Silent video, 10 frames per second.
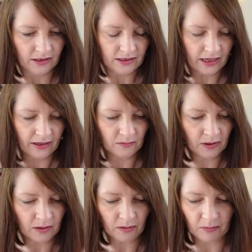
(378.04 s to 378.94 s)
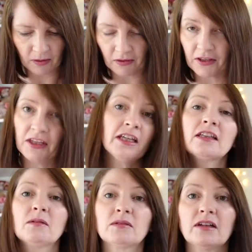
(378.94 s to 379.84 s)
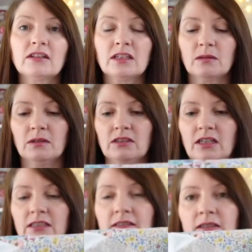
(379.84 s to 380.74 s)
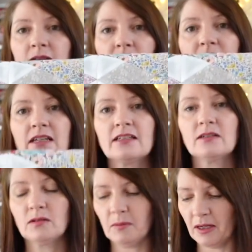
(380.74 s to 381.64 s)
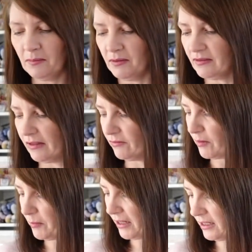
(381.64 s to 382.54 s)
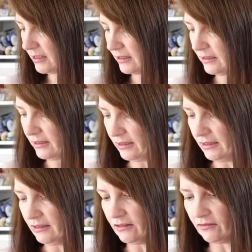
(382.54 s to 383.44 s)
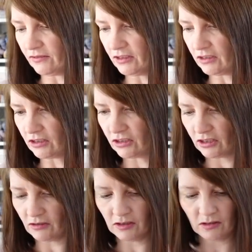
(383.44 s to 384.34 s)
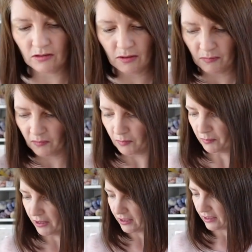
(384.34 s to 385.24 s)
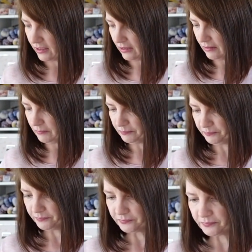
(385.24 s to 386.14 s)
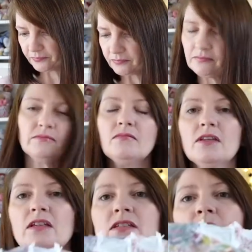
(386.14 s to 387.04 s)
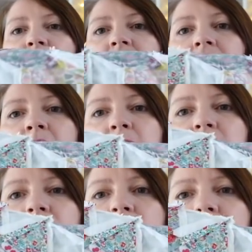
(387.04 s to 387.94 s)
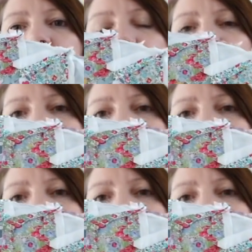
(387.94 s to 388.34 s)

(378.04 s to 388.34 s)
yeah, it went quite well. The thing that was actually quite challenging was getting all the papers out of the back. So if I just show you some of the back here. So I kept all of the